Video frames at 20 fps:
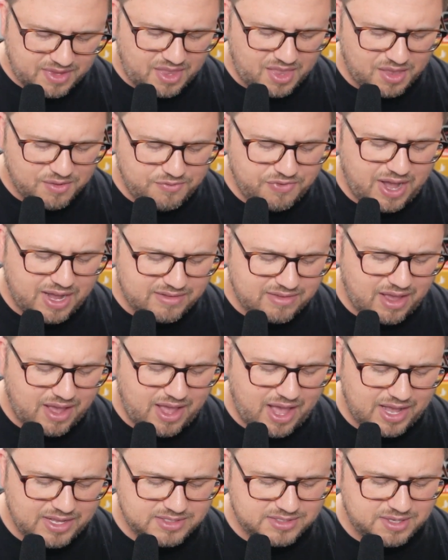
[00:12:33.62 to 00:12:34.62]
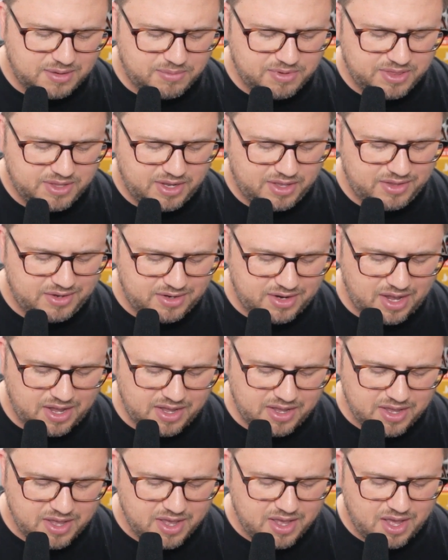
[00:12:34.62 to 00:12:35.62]
In fact, I had someone the other
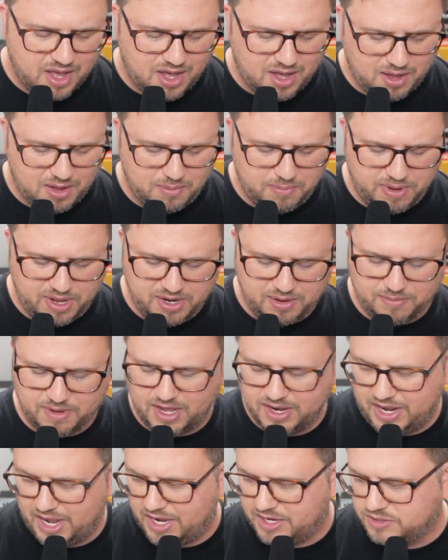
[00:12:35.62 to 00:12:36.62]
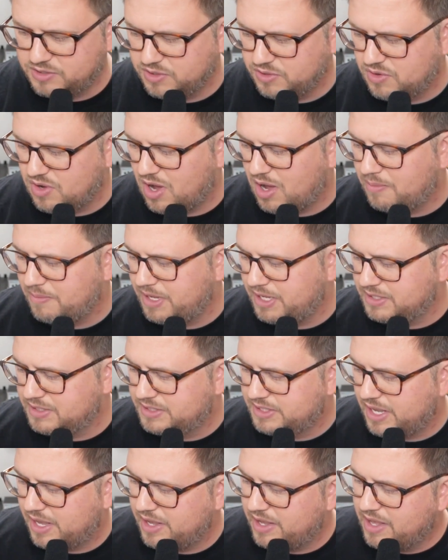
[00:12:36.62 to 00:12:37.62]
day, uh, a buddy of mine, Andrew, call me and
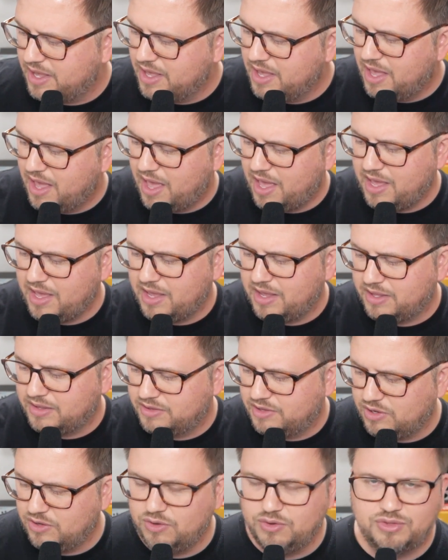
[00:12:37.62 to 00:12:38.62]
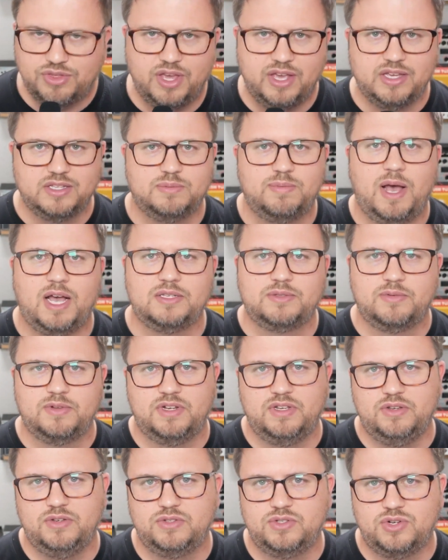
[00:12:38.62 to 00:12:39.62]
say, "Hey, do you think it's possible to
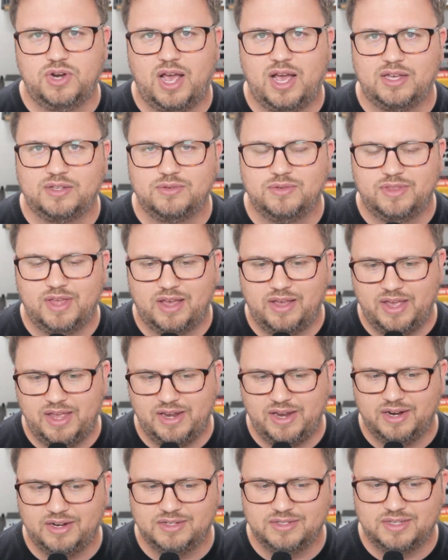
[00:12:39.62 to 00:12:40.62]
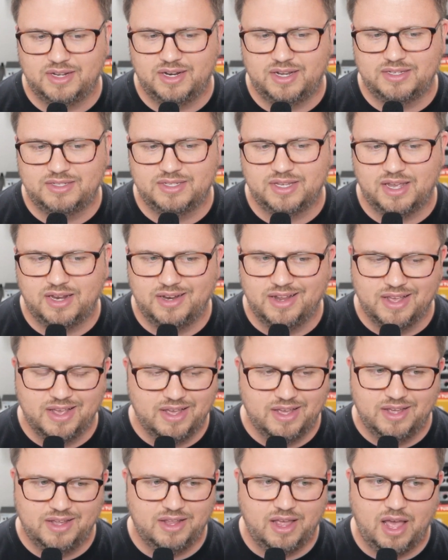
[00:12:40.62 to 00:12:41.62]
use tracks without in ears?" And I said,
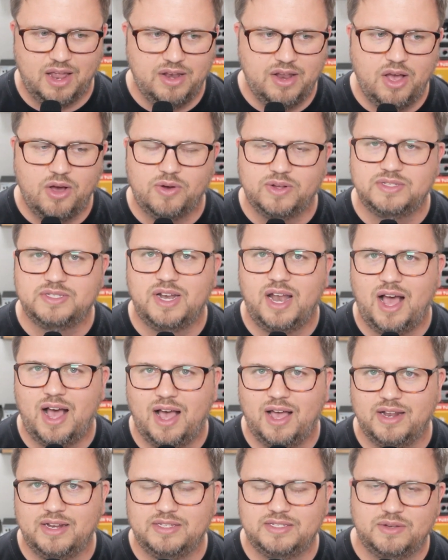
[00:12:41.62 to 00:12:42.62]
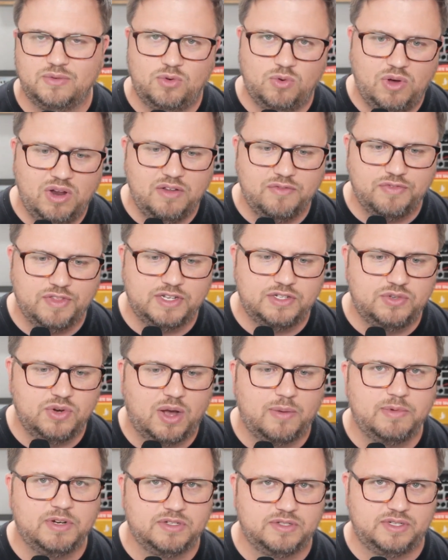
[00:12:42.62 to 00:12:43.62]
"No, it's not." And he said, "Well, what if the
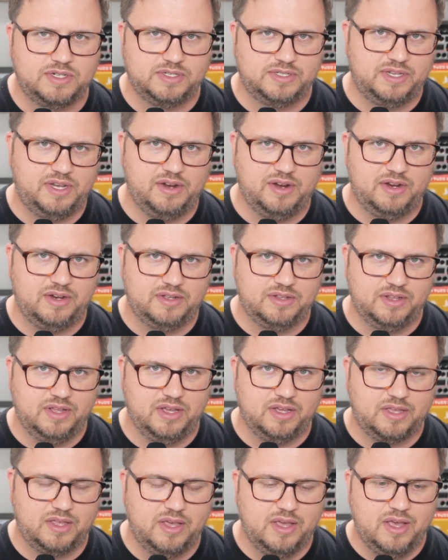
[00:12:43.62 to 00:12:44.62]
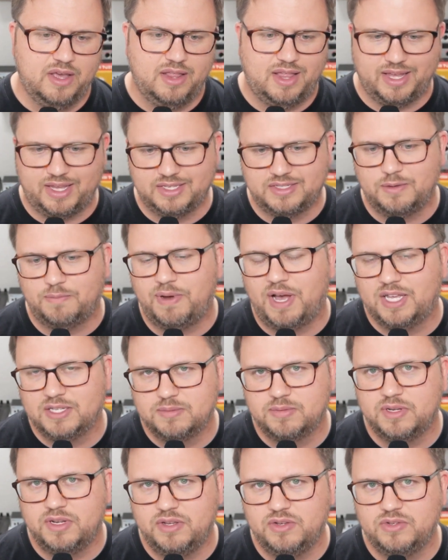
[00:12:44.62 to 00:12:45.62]
drummer's just hearing click? Like, it's
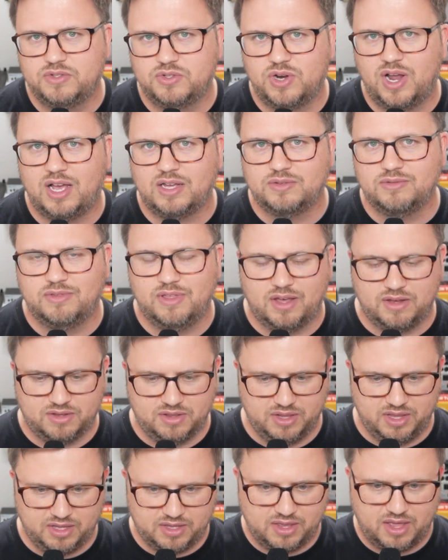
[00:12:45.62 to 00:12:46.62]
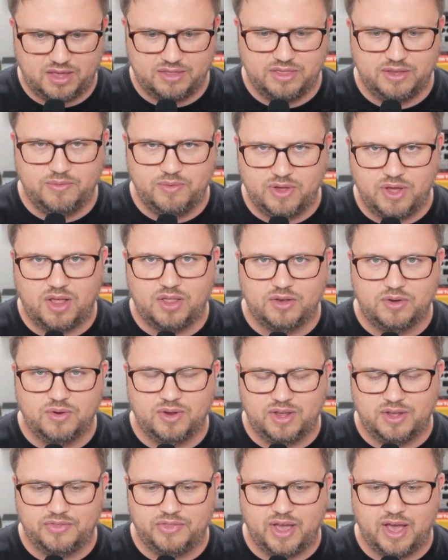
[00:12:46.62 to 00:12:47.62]
impossible to use tracks without click. I think we all
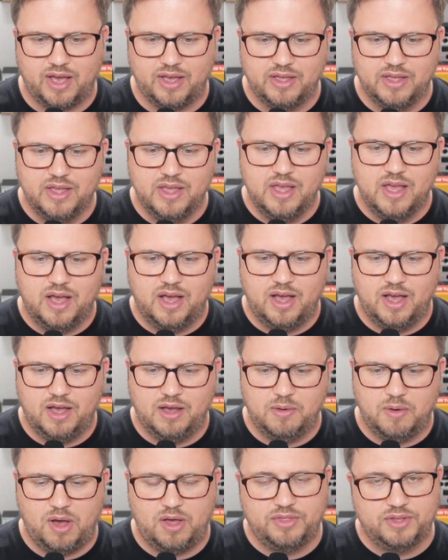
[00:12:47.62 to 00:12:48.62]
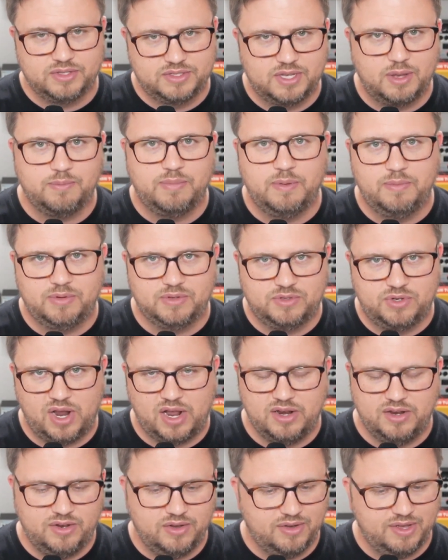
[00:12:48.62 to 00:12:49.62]
agree on that. Uh, although some people try
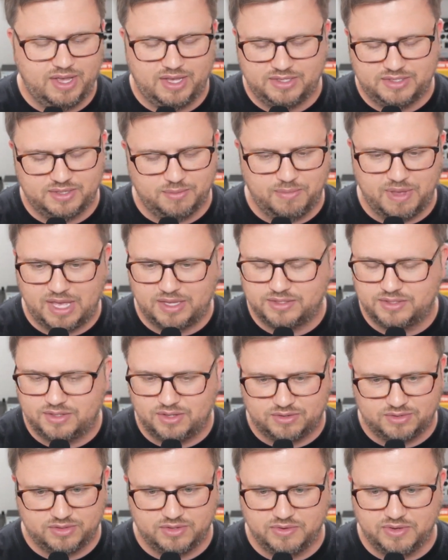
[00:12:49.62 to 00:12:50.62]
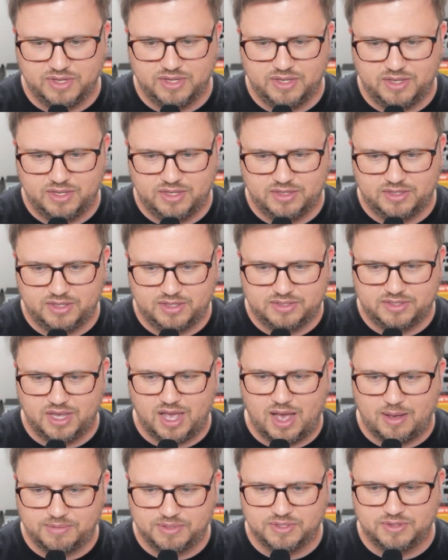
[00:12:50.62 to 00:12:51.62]
to do it, it's a mess. Don't do it. it it's an
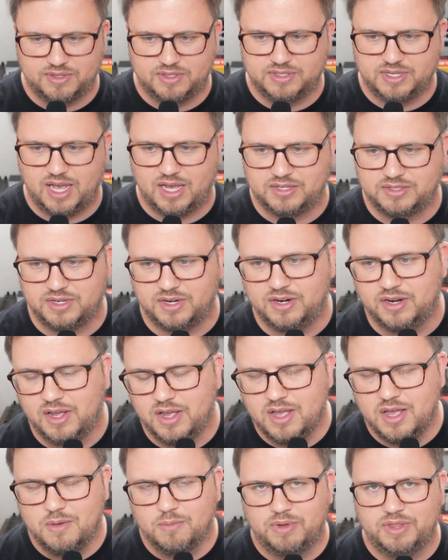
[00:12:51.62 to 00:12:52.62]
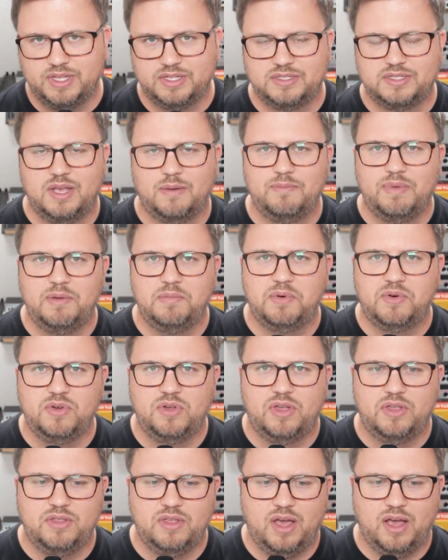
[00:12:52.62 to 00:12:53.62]
absolute disaster. But then some
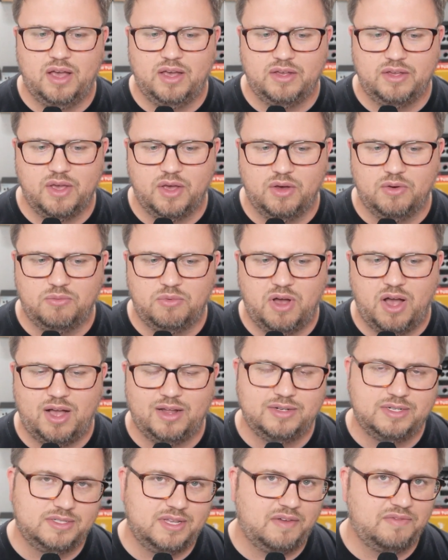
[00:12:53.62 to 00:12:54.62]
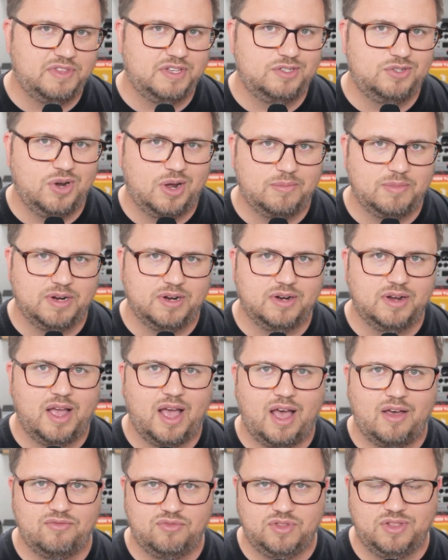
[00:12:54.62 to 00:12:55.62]
people uh, go, well, I'll just have the drummer
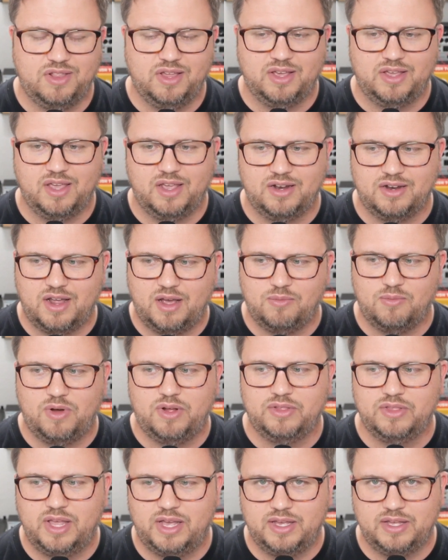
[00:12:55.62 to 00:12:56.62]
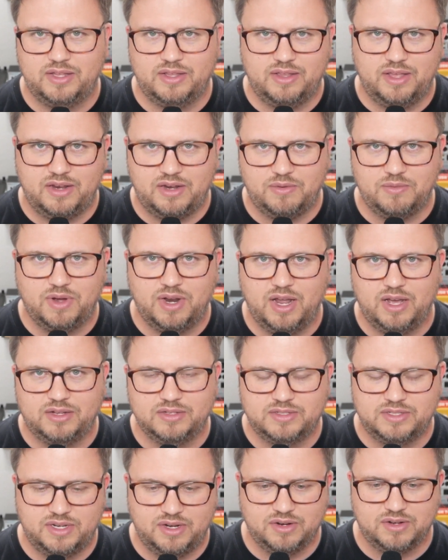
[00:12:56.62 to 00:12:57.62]
have click, and I won't let anyone
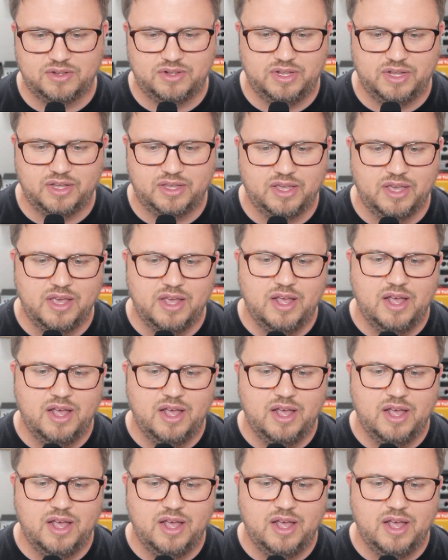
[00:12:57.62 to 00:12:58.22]
else hear click.